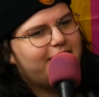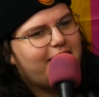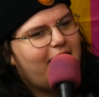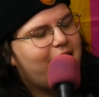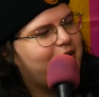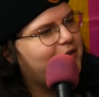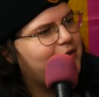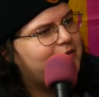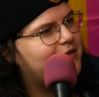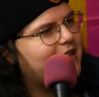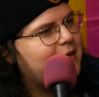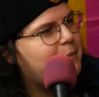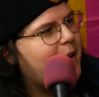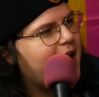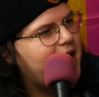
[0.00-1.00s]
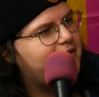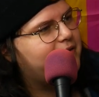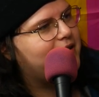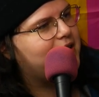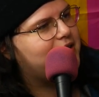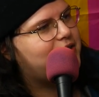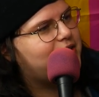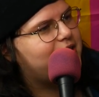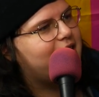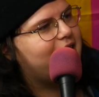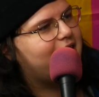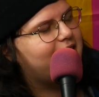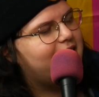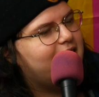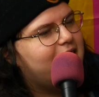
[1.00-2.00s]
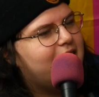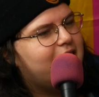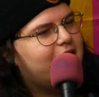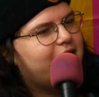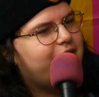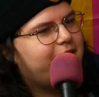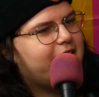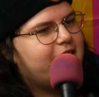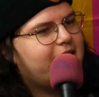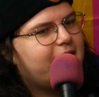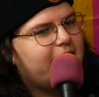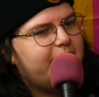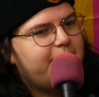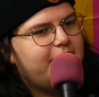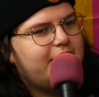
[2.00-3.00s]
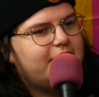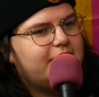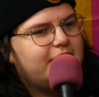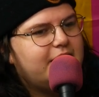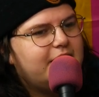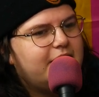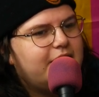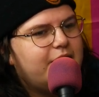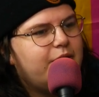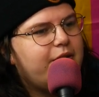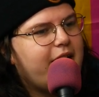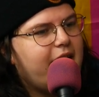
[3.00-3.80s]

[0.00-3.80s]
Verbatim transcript: I don't don't get paid for this shit. gonna, yeah. Fucking kidding me? Who